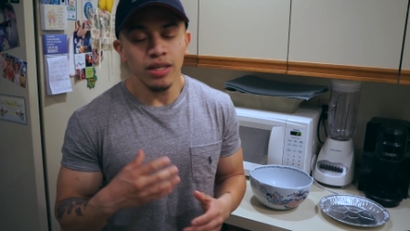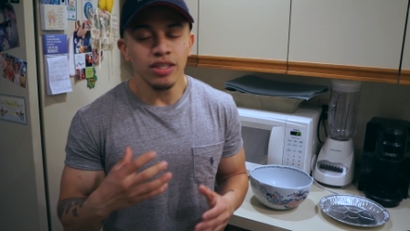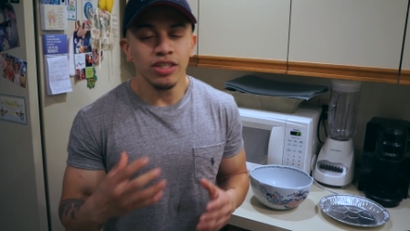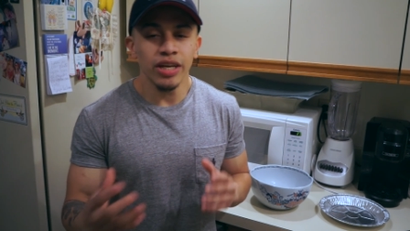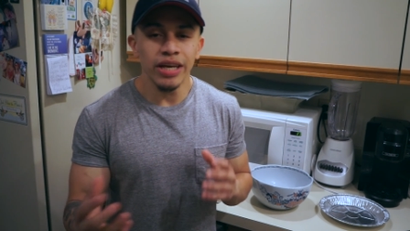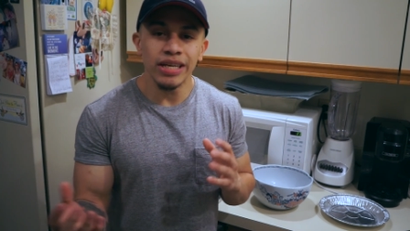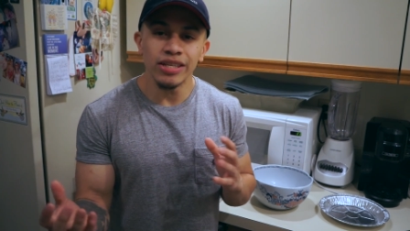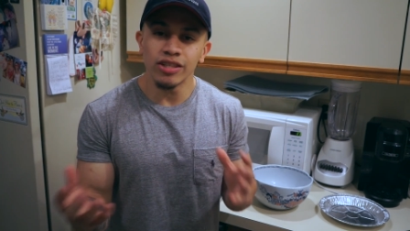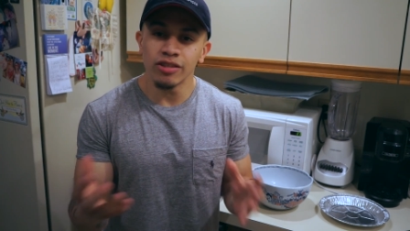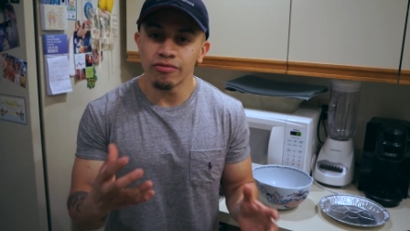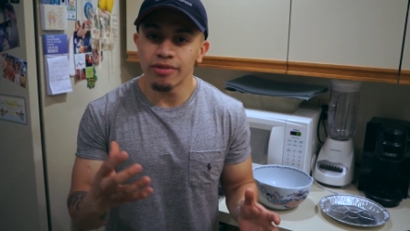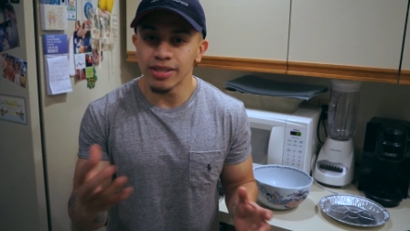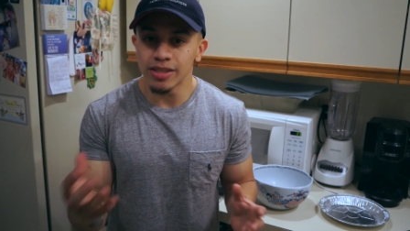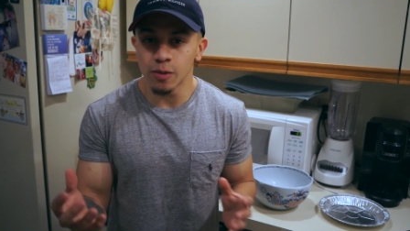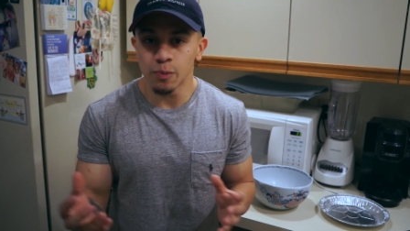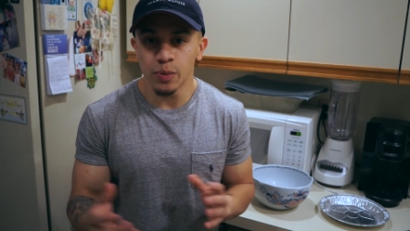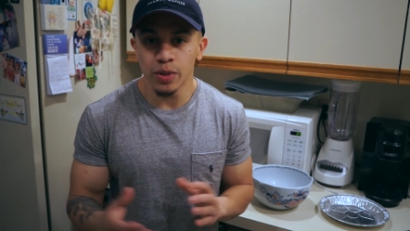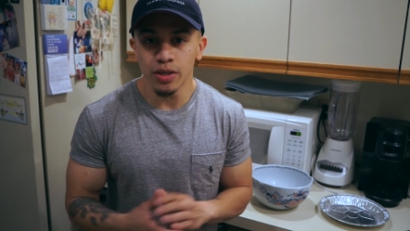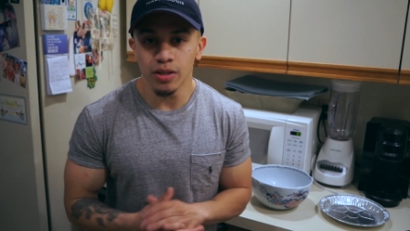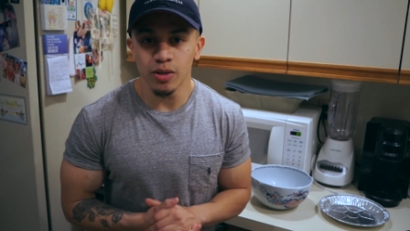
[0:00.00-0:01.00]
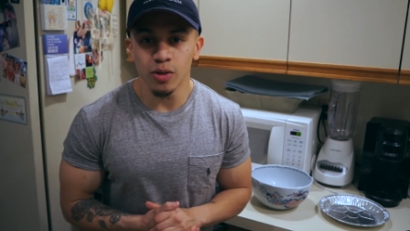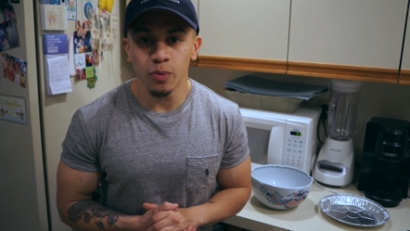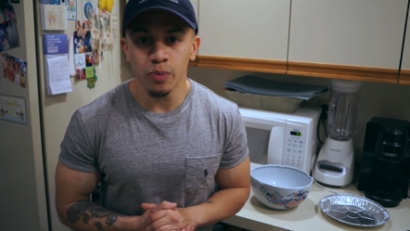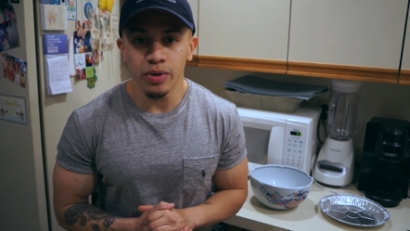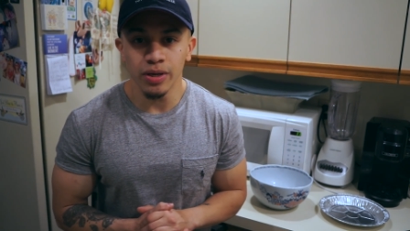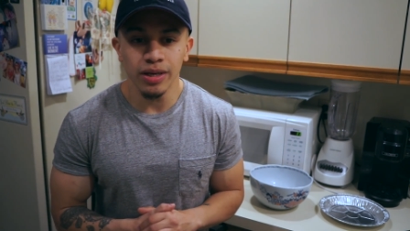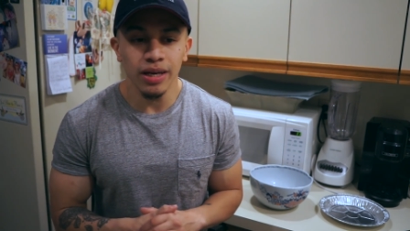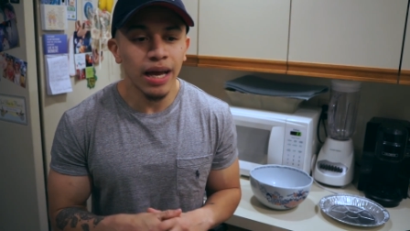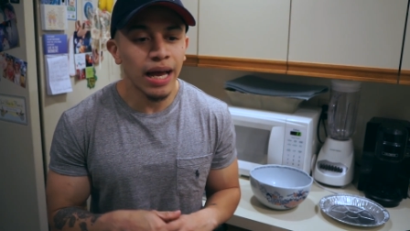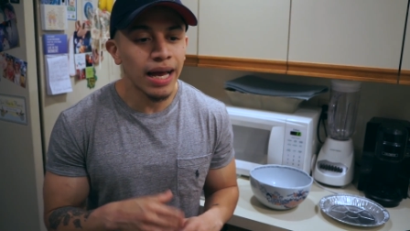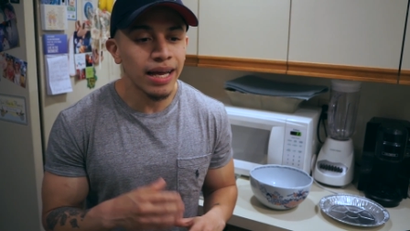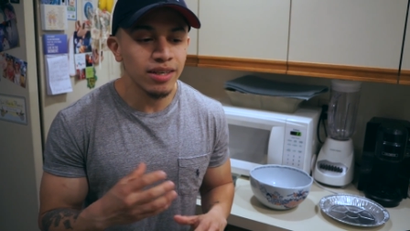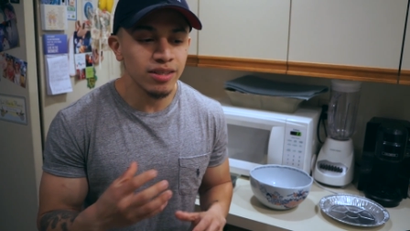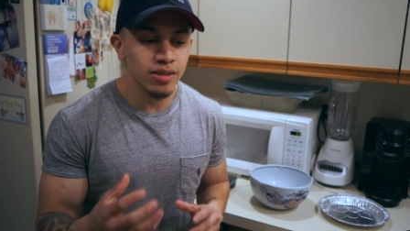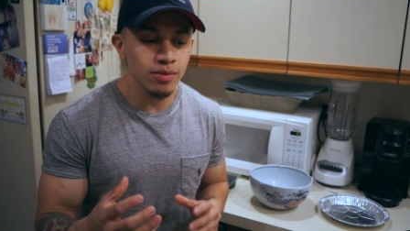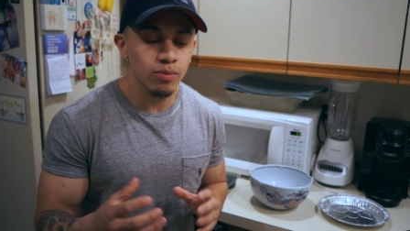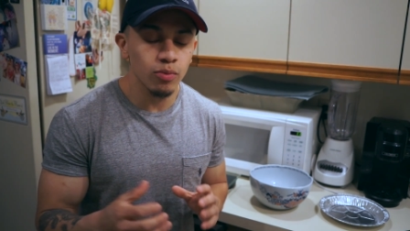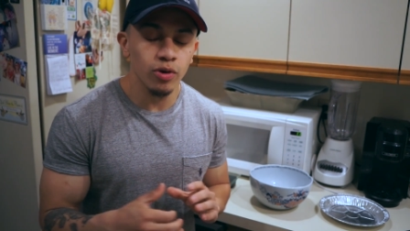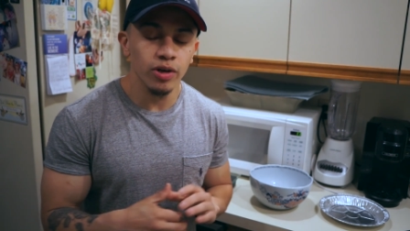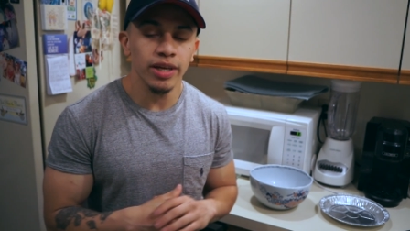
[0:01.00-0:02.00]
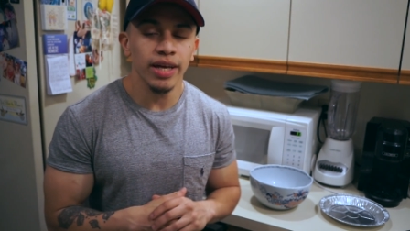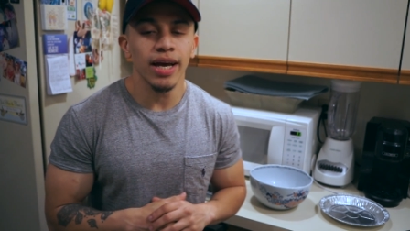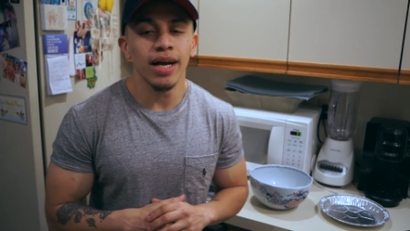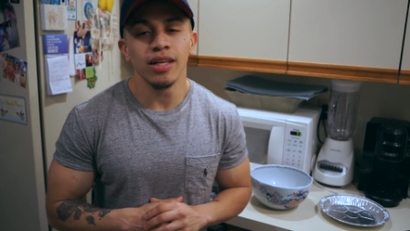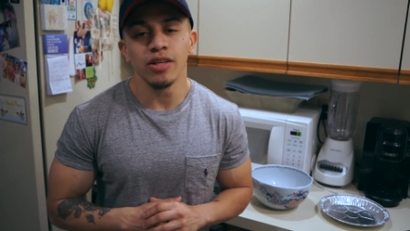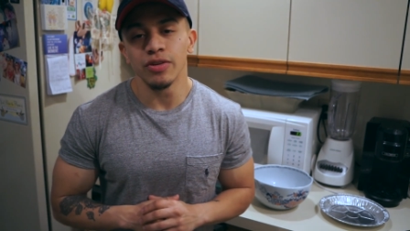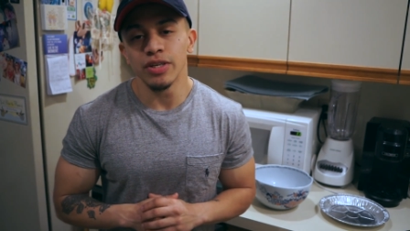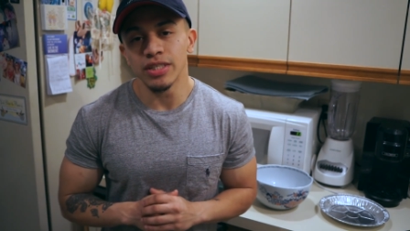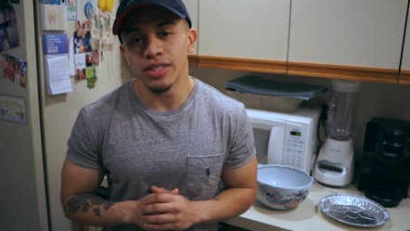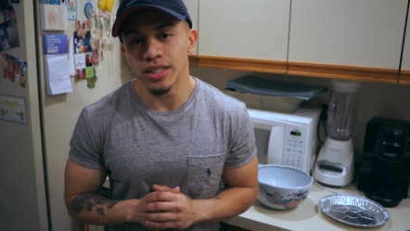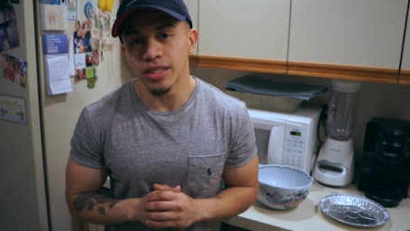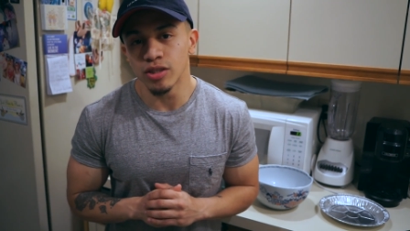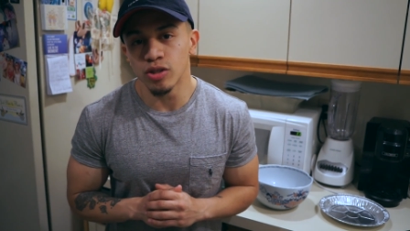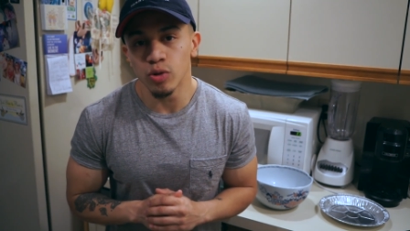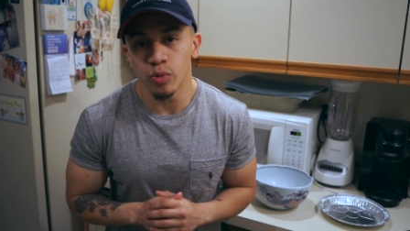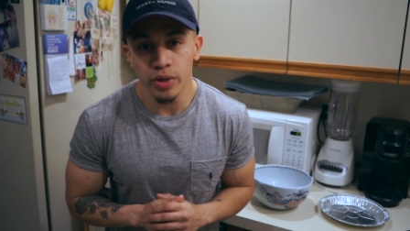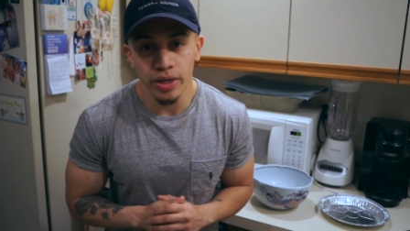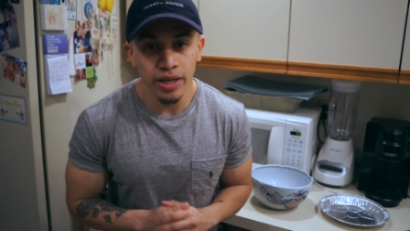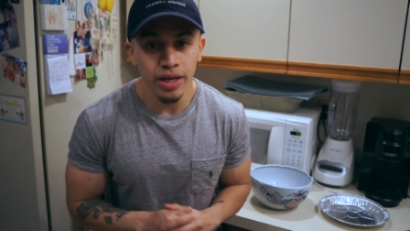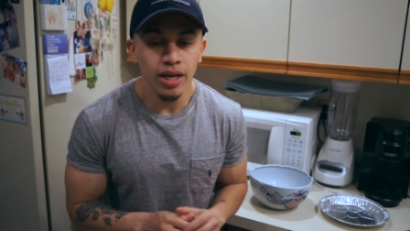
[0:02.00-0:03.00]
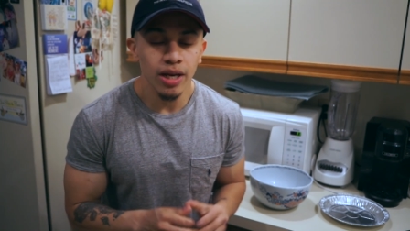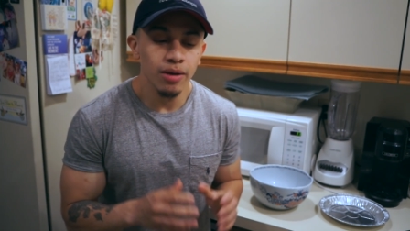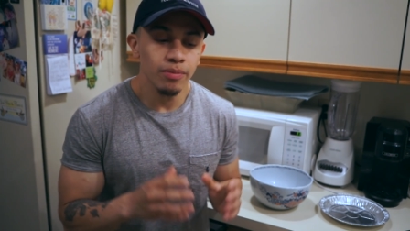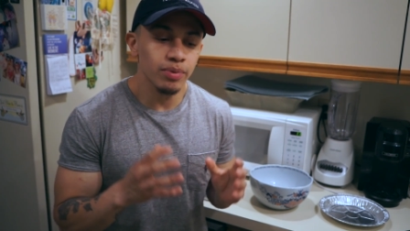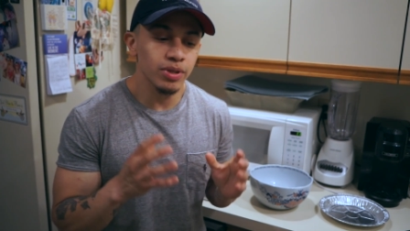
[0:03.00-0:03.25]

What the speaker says: change the recipe a little bit, add some more calories into it.